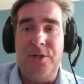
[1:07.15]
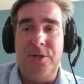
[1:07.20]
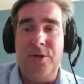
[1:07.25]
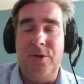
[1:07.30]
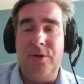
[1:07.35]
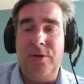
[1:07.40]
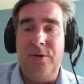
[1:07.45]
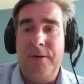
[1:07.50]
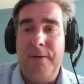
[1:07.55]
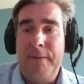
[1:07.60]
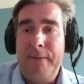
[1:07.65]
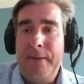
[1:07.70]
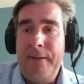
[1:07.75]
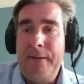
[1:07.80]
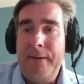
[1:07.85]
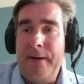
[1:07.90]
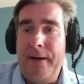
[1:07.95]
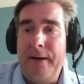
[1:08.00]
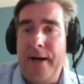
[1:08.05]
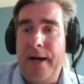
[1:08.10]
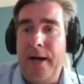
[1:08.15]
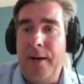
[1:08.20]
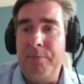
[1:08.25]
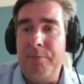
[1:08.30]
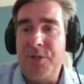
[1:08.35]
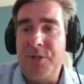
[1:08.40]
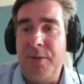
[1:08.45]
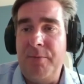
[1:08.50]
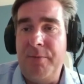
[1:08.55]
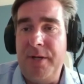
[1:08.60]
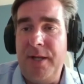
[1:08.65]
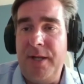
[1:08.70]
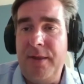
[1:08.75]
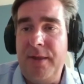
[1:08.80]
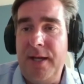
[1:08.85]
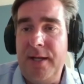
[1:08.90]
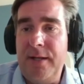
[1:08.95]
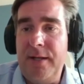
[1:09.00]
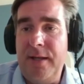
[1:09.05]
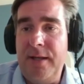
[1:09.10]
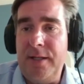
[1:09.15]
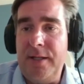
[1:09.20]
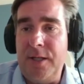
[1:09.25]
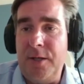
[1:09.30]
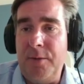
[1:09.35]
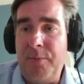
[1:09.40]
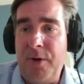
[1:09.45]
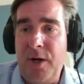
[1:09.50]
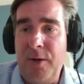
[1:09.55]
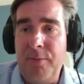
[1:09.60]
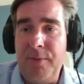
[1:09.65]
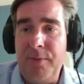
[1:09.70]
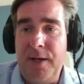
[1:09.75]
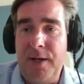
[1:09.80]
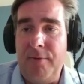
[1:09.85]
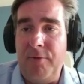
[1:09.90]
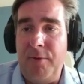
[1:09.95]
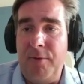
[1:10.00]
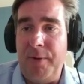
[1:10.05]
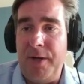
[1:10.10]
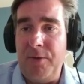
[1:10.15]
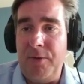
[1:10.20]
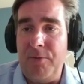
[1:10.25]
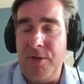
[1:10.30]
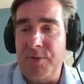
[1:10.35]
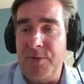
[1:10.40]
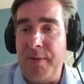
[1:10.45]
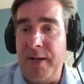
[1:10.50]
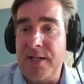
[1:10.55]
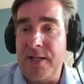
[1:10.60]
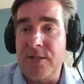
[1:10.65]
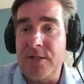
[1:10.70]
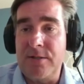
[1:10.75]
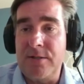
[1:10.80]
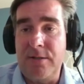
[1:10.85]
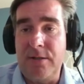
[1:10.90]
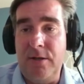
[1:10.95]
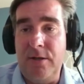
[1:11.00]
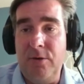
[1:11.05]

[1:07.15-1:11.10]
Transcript: You're somebody that the department, everybody respects,